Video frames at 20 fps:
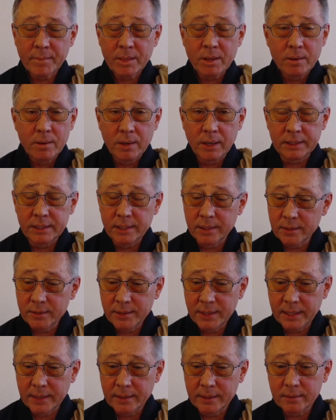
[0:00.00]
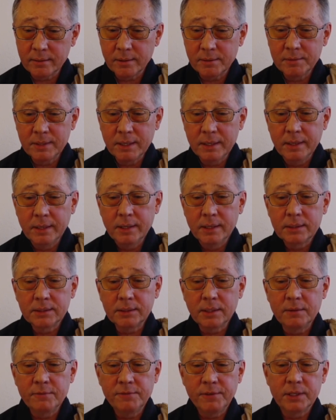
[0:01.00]
On the other hand,
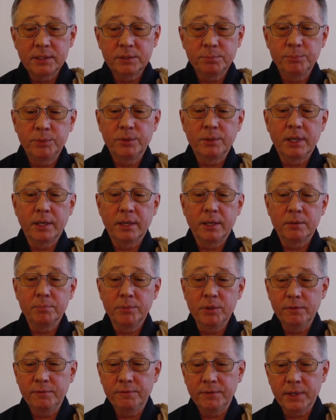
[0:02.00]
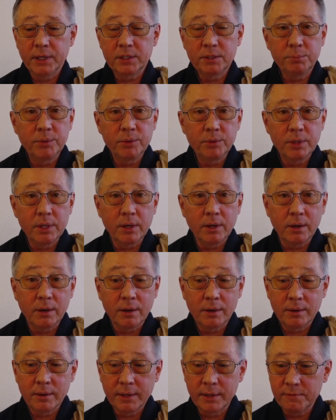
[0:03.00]
sun-faced Buddha and moon-faced Buddha
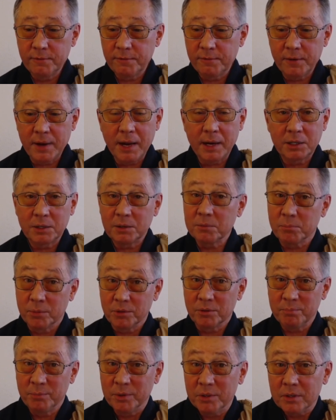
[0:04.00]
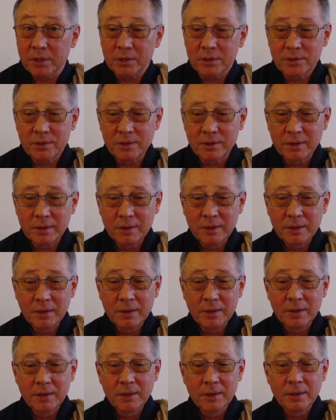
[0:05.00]
are in fact both Buddhas.
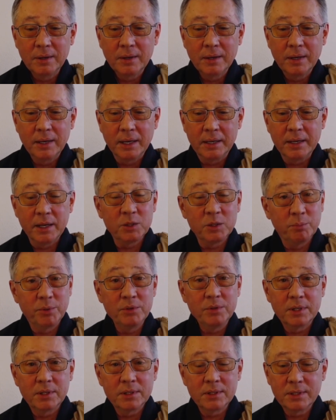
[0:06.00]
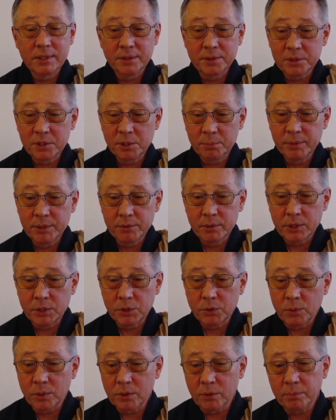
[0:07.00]
And as Buddhas, their
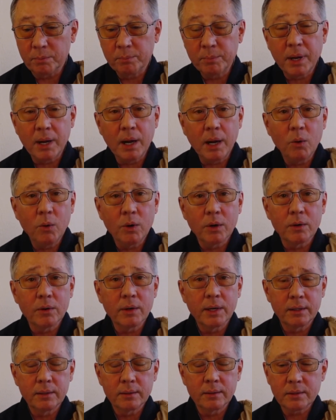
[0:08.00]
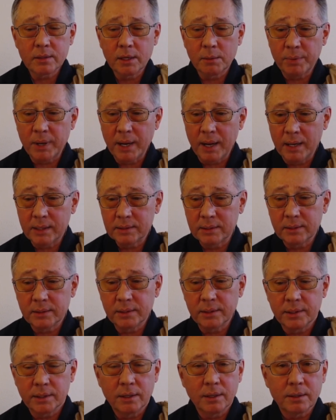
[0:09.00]
spiritual power and
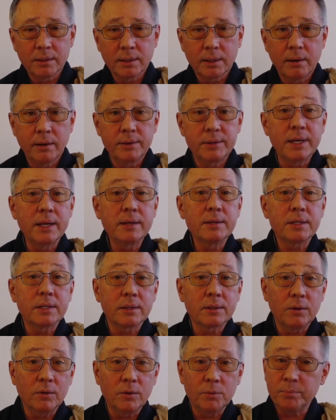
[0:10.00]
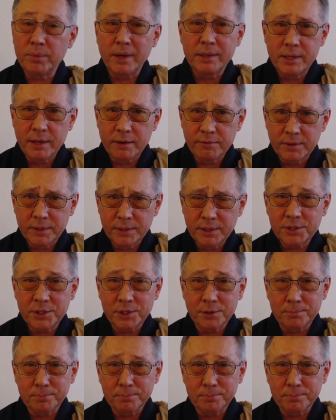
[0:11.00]
capacity are identical by definition.